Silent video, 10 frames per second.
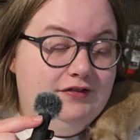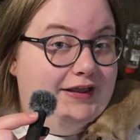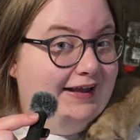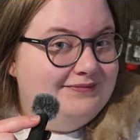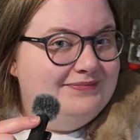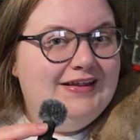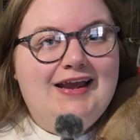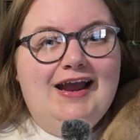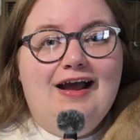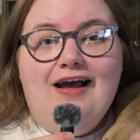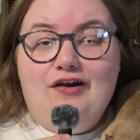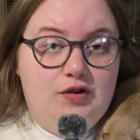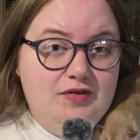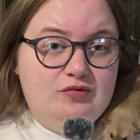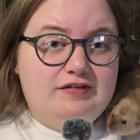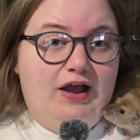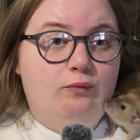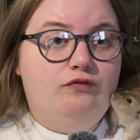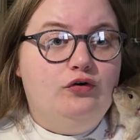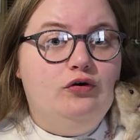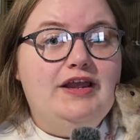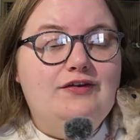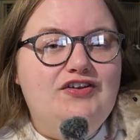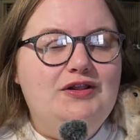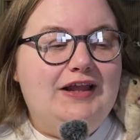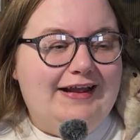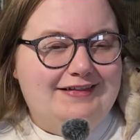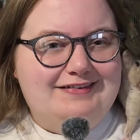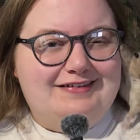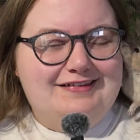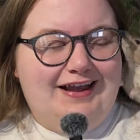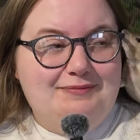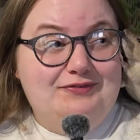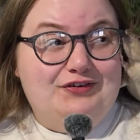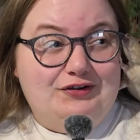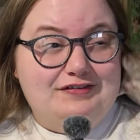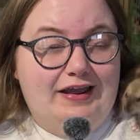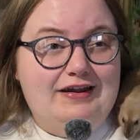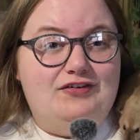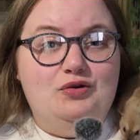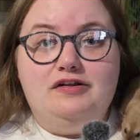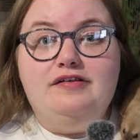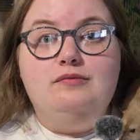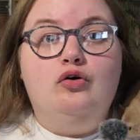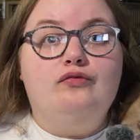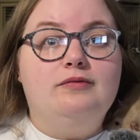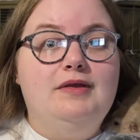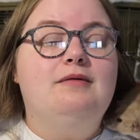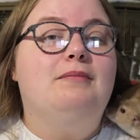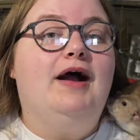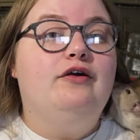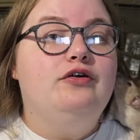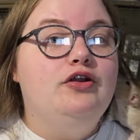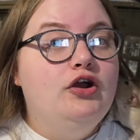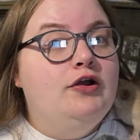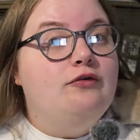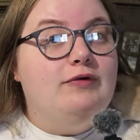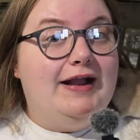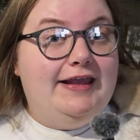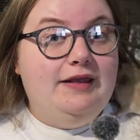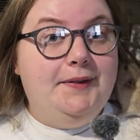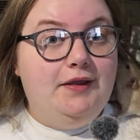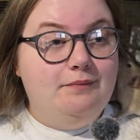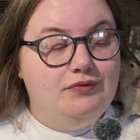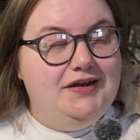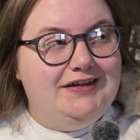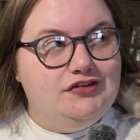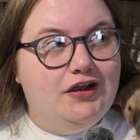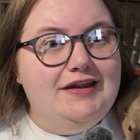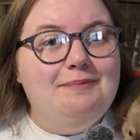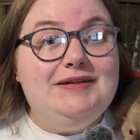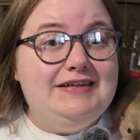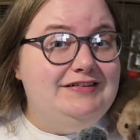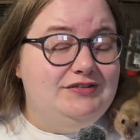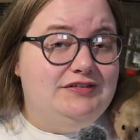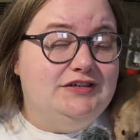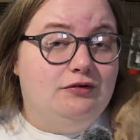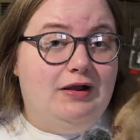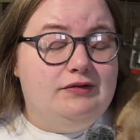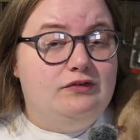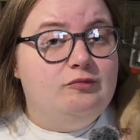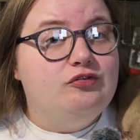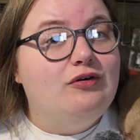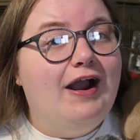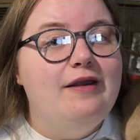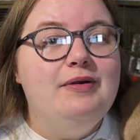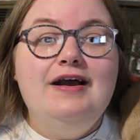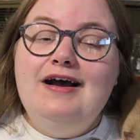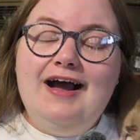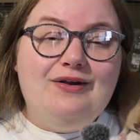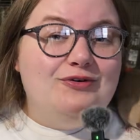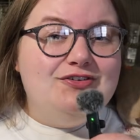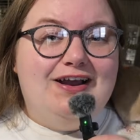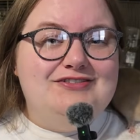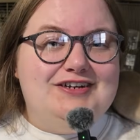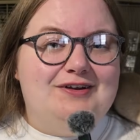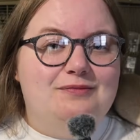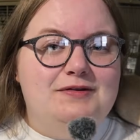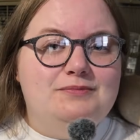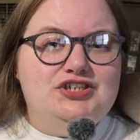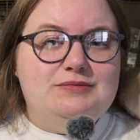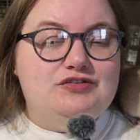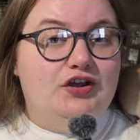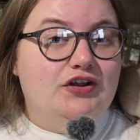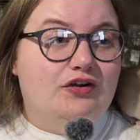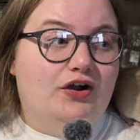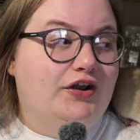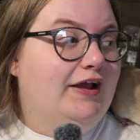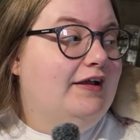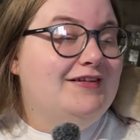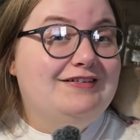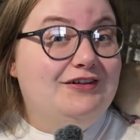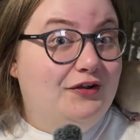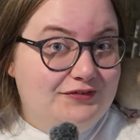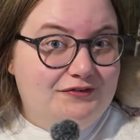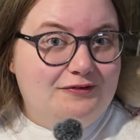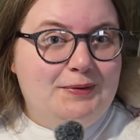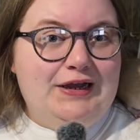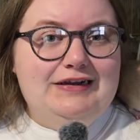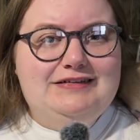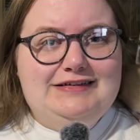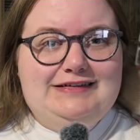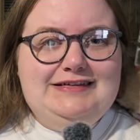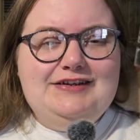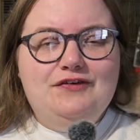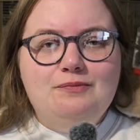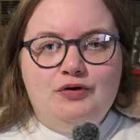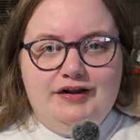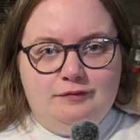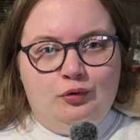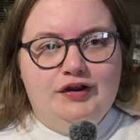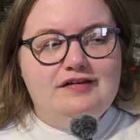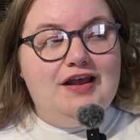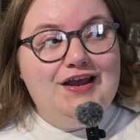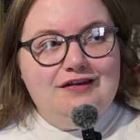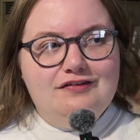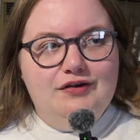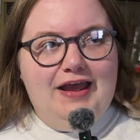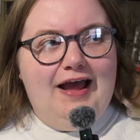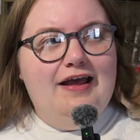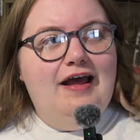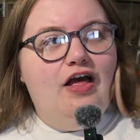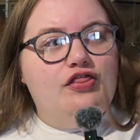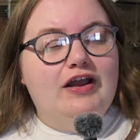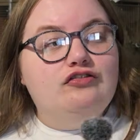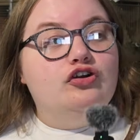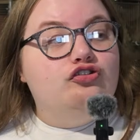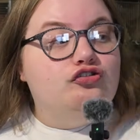So yeah, I hope this was helpful. If you like this type of content, if you want to see more from me in my own rat keeping and breeding journey, please do stick around and subscribe. I also have channel memberships turned on. There's lots of different perks at different price points. So yeah, thanks.